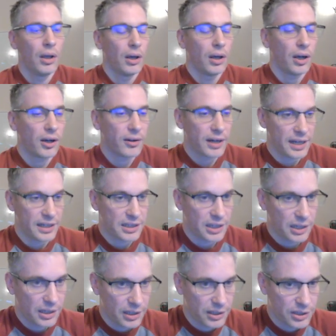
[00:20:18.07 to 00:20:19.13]
All right,
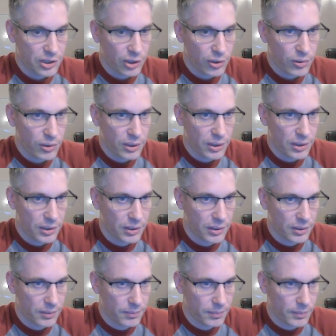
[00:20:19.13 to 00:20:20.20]
so
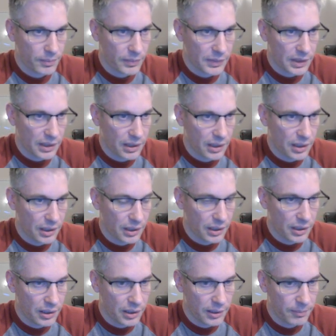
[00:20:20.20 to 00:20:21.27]

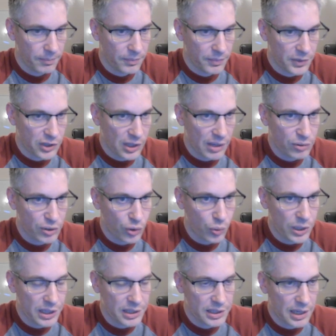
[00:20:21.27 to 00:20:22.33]
that was
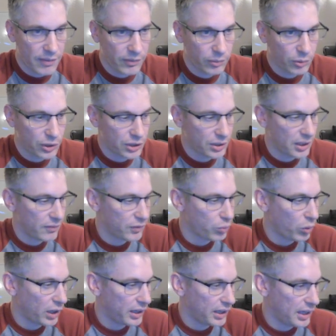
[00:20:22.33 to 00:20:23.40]
queen e7, which gives
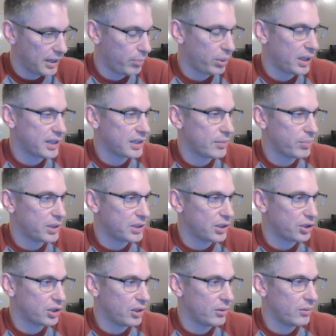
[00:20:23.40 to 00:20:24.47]
white a pleasant
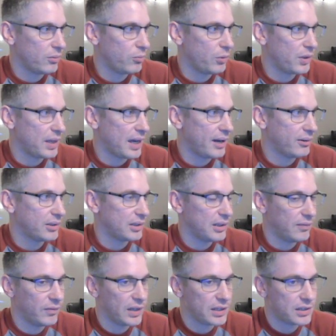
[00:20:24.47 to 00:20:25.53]
position without
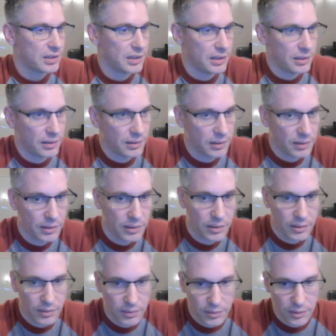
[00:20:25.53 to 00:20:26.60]
investing.
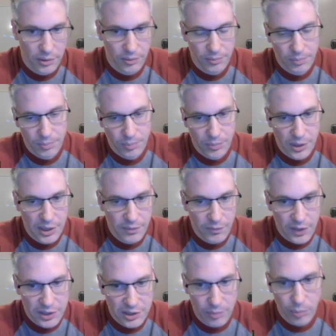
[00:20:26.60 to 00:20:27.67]
He
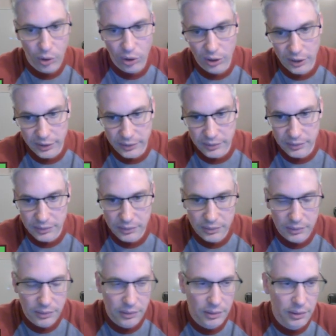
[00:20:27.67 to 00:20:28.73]
invests a pawn
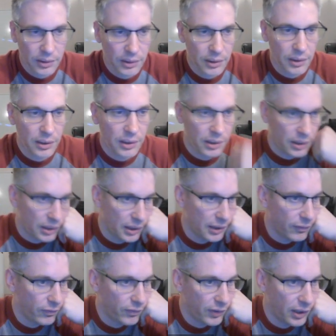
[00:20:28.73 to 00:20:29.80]

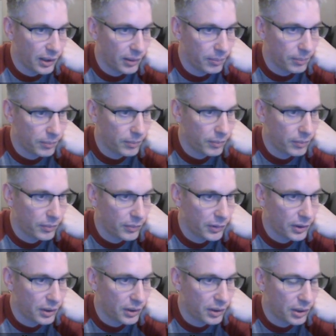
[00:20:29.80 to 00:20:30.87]
if
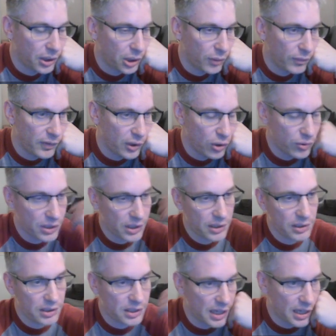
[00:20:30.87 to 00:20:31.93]
he goes in
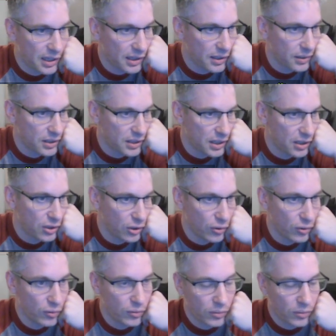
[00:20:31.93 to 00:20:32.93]
to take c2.